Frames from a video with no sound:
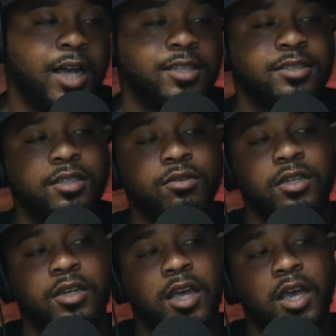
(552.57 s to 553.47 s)
I still
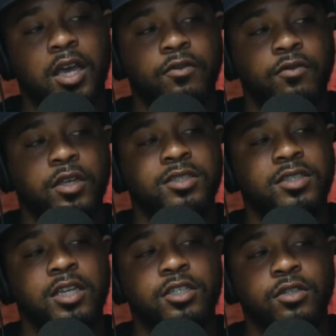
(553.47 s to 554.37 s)
can have a
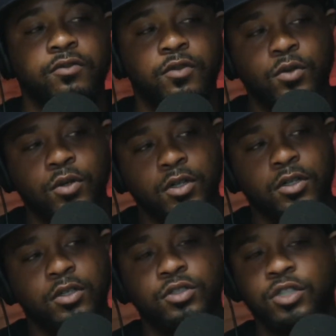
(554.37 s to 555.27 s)
section
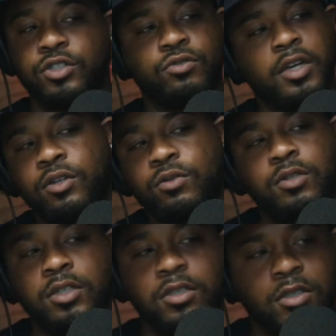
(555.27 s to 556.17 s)
for just straight
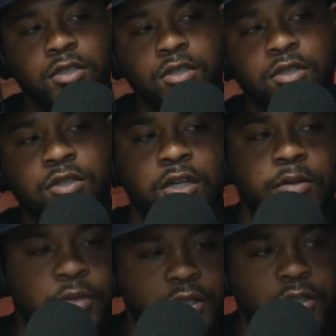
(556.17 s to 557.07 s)
hookah. Right. You know what
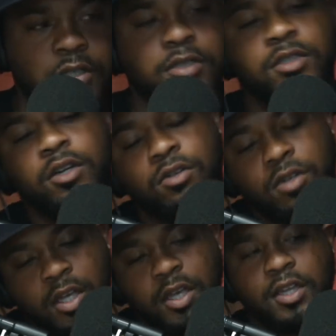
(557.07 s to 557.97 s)
I mean? Right. So
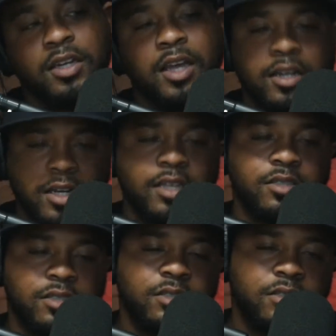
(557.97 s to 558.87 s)
that
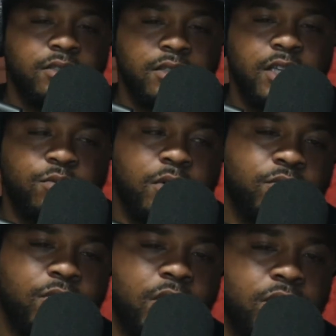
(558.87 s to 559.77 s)
that's that's what
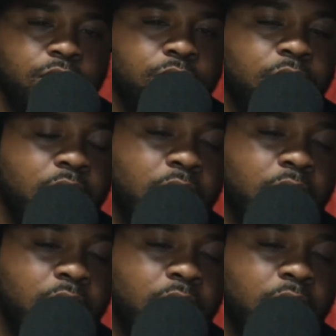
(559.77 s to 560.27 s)
I'm trying to do.